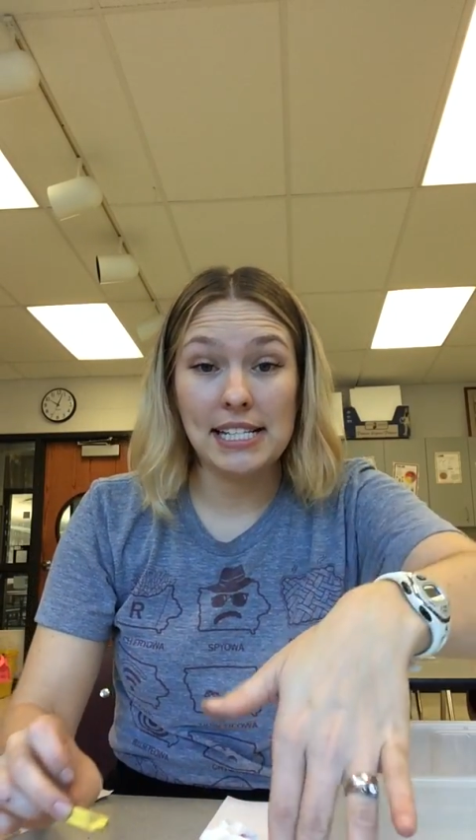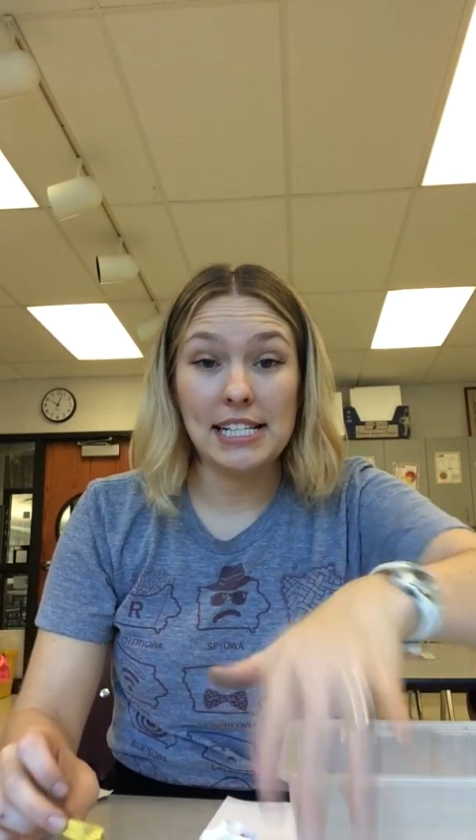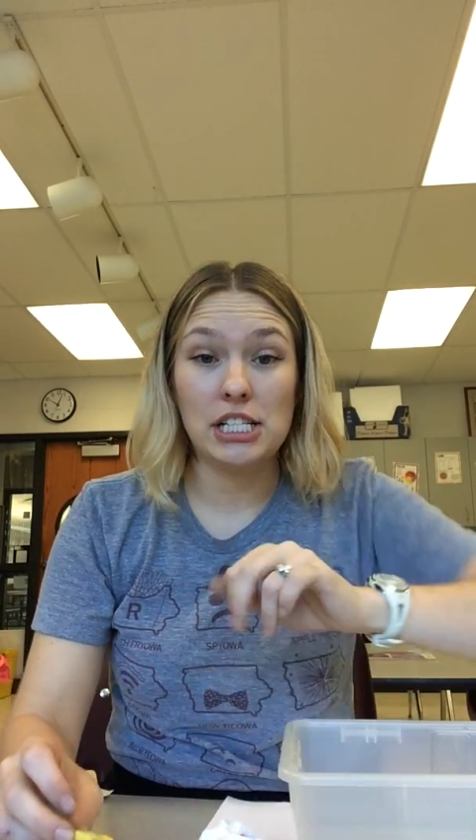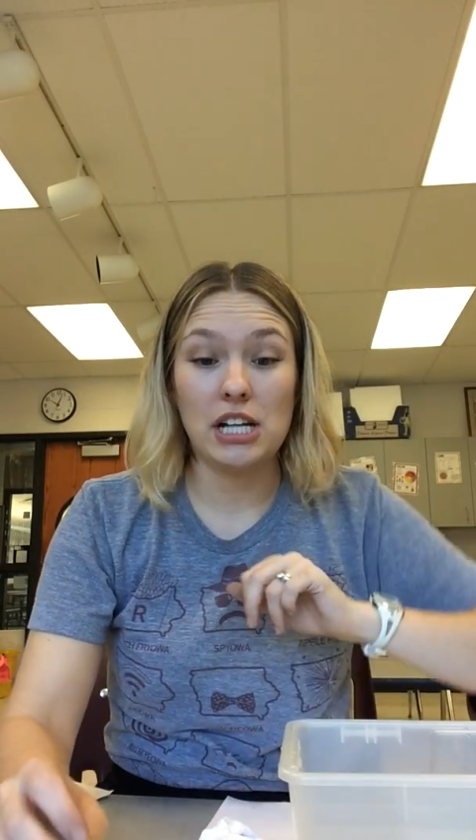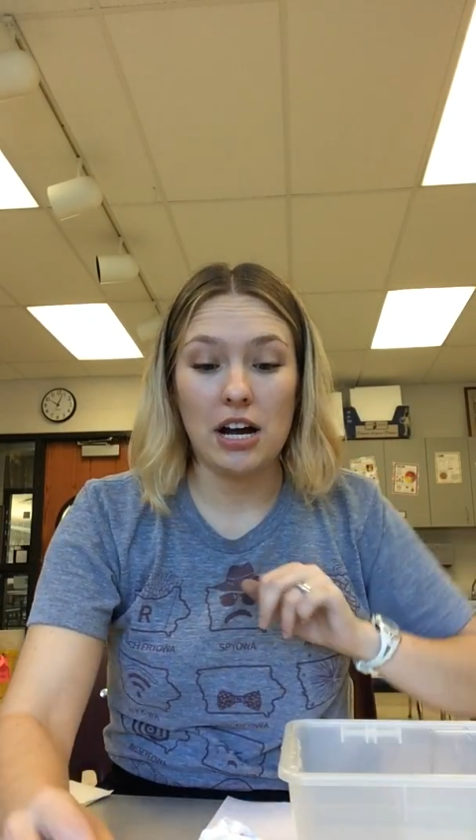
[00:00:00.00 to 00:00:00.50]

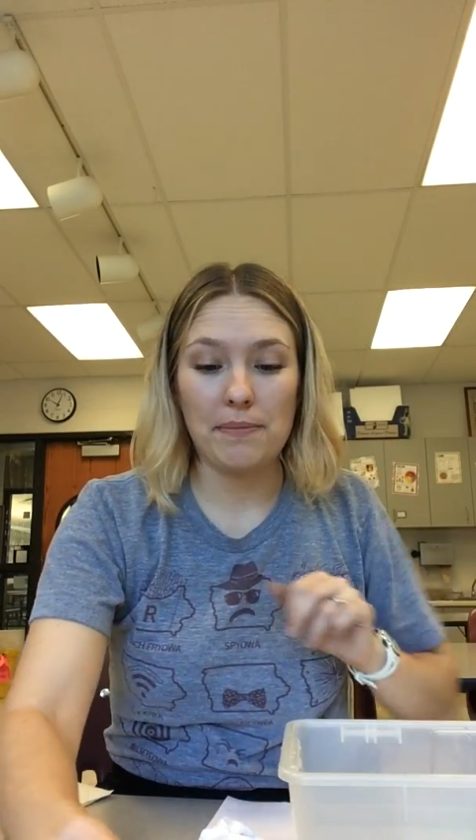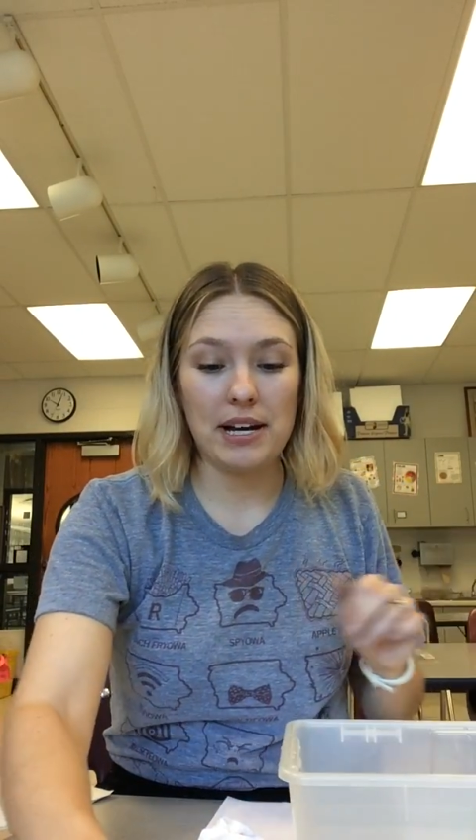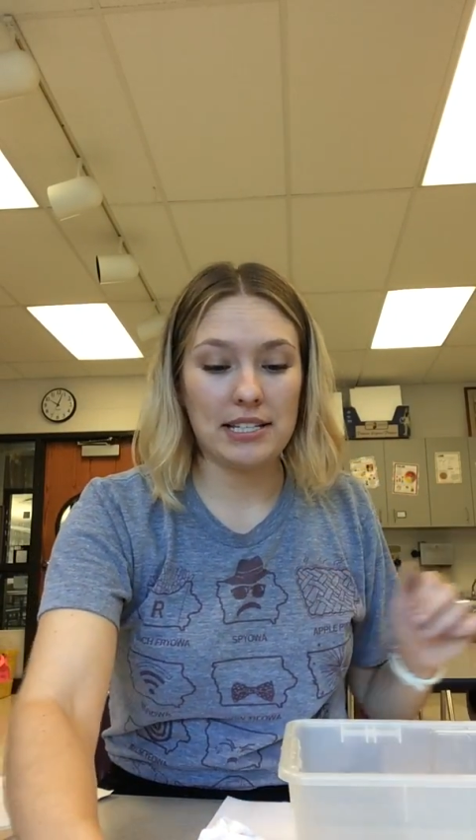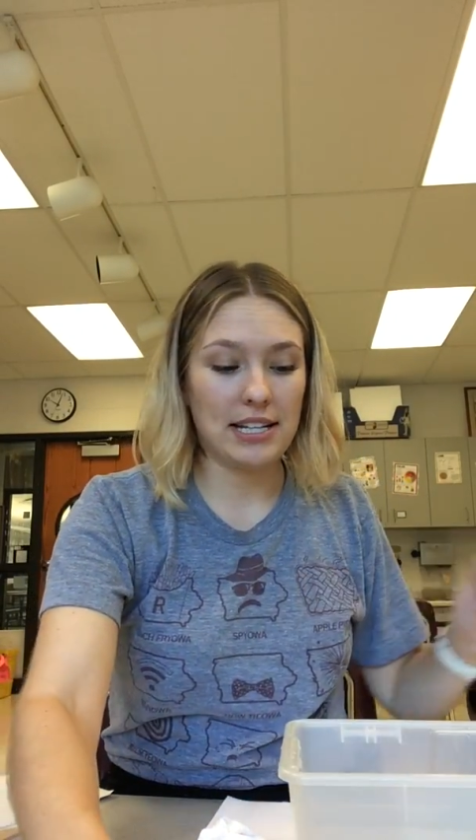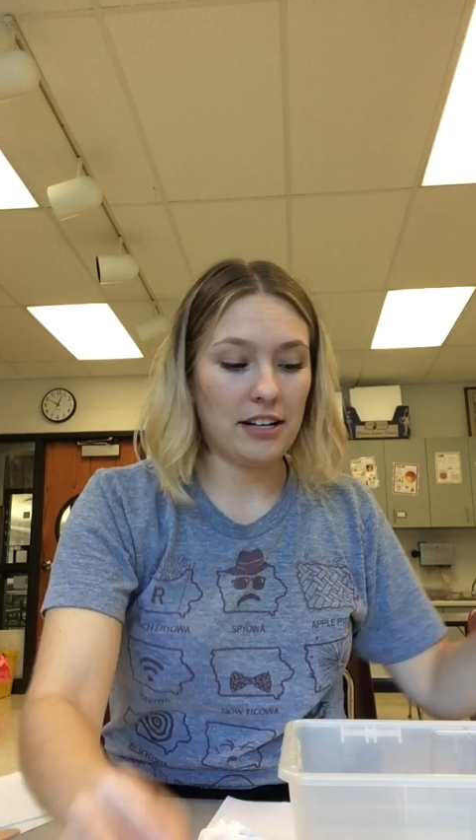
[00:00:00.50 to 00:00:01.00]
these chalk
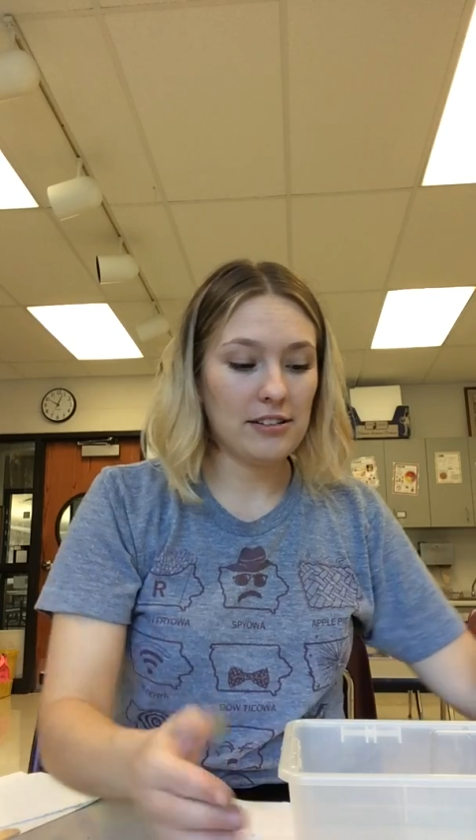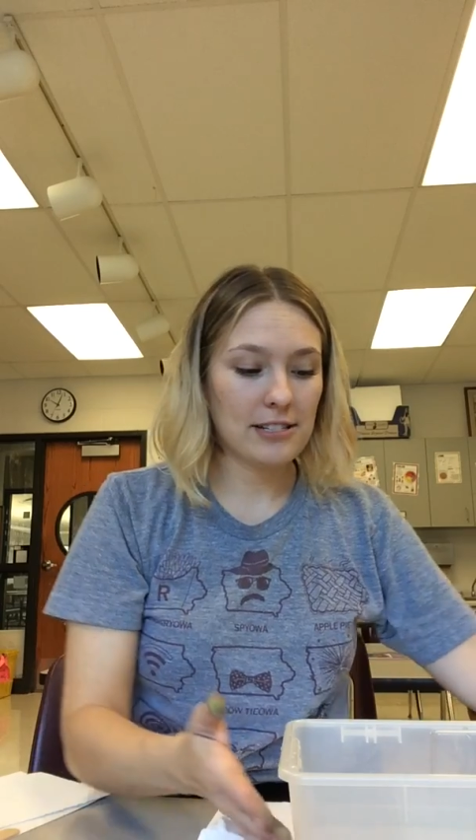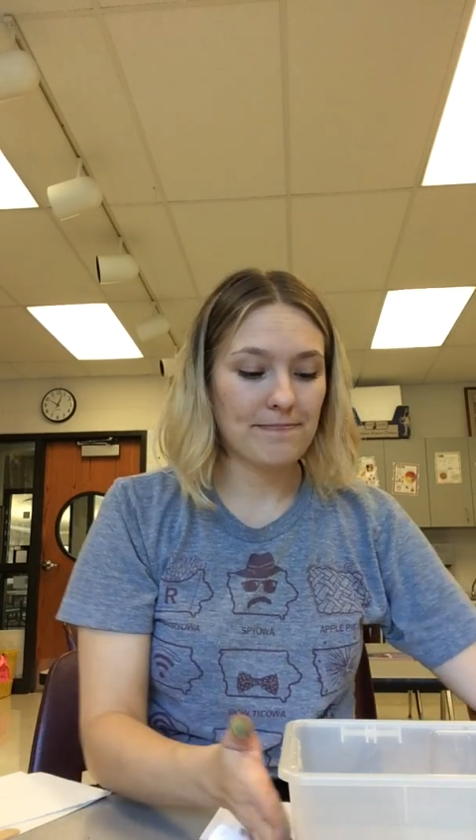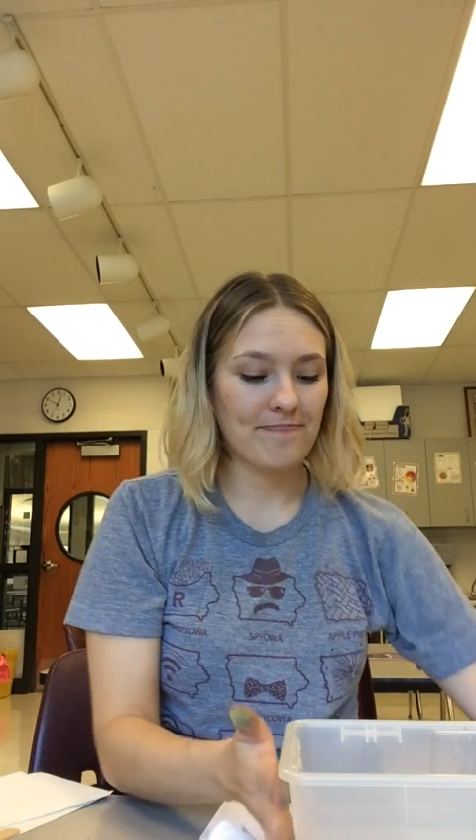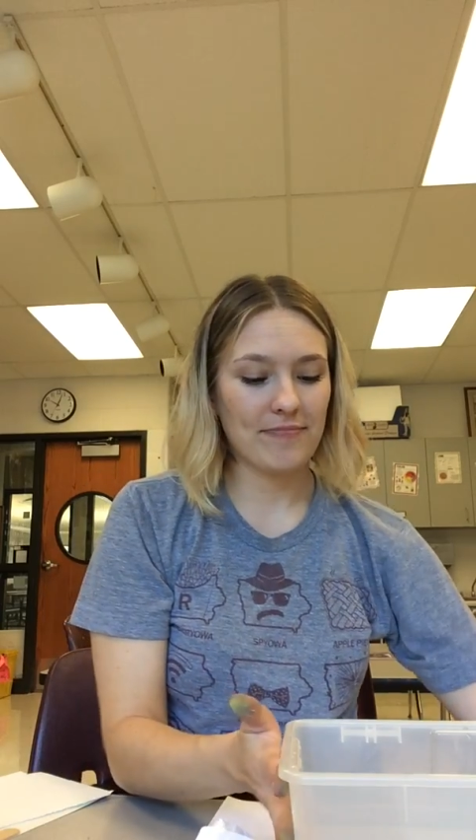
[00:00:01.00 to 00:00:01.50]
pastels